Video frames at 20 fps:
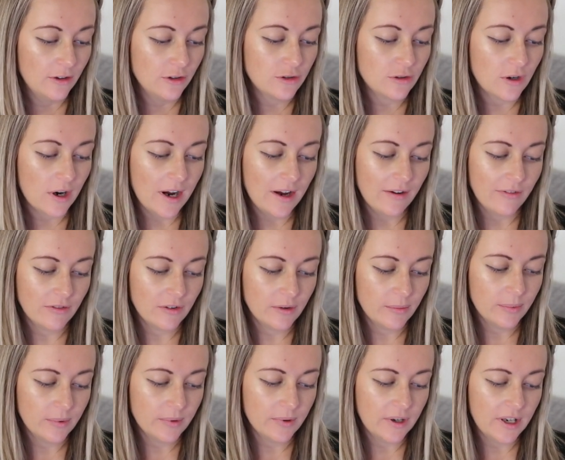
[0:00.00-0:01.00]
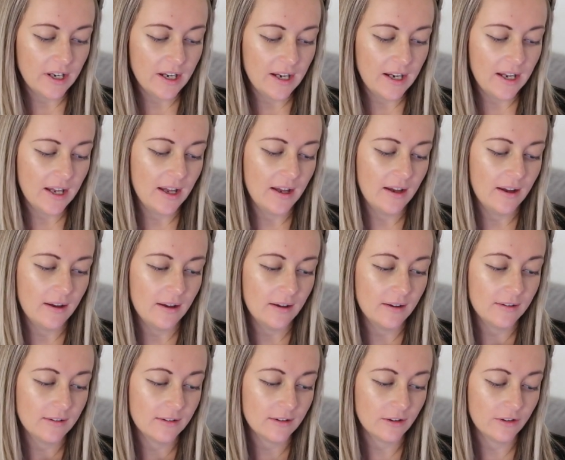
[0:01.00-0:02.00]
dry for a boy,
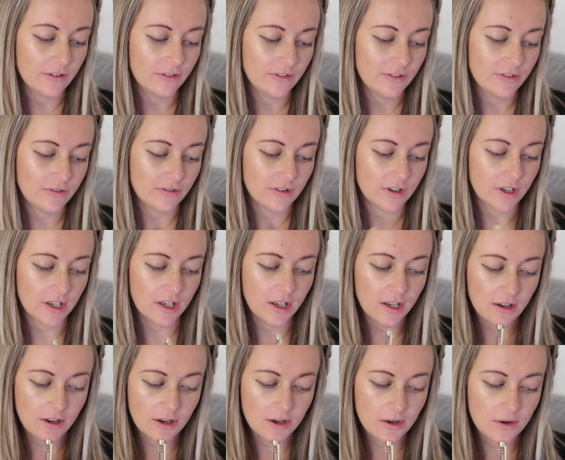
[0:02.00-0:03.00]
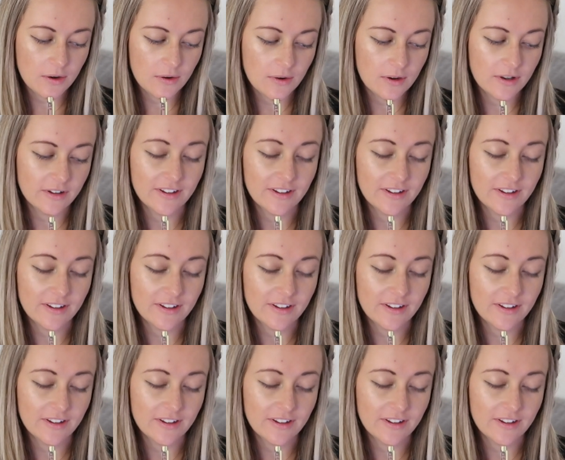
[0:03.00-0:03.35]
soft for a girl.